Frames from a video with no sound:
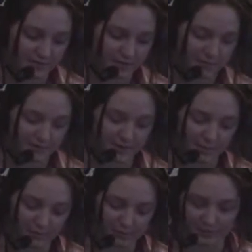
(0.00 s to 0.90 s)
3 of them
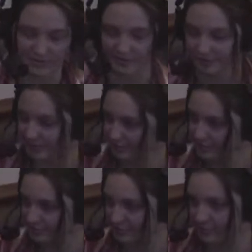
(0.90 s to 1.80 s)
are members of our
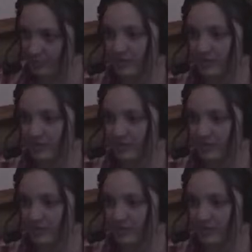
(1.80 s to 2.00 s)
leadership group.